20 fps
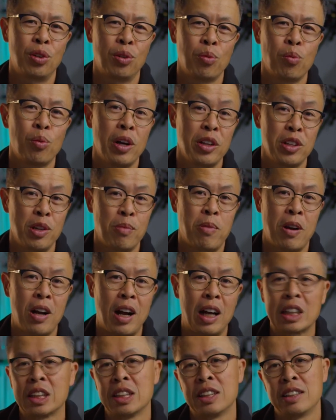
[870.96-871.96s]
while you
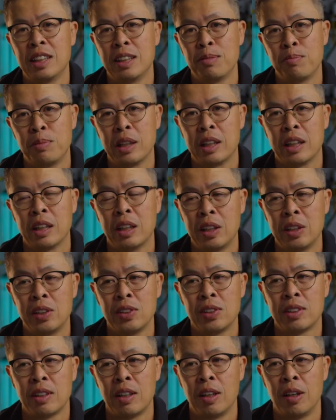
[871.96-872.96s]
practice it,
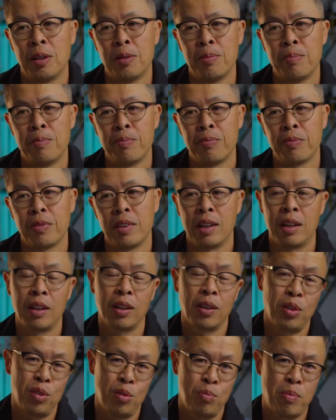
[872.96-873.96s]
because it
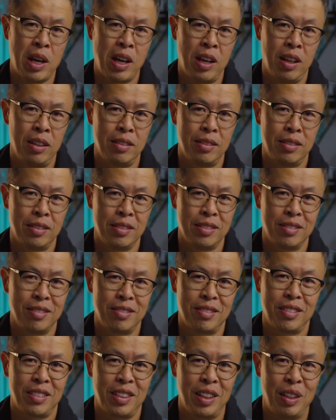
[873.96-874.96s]
can go bad
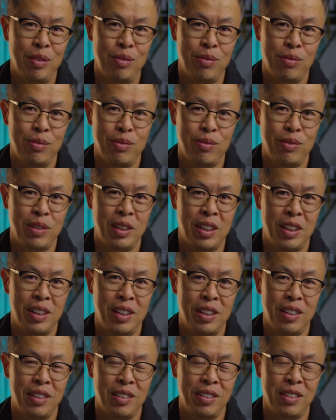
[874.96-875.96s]
if
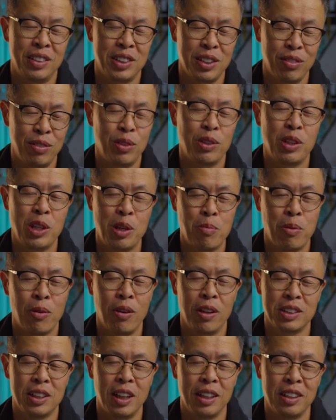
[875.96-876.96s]
there's a few key
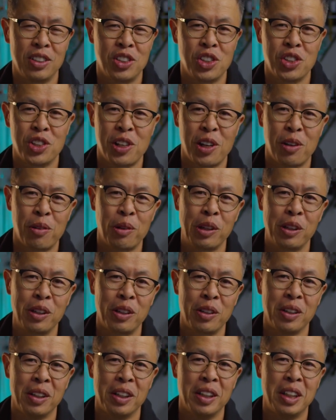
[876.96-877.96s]
points I need to share with you.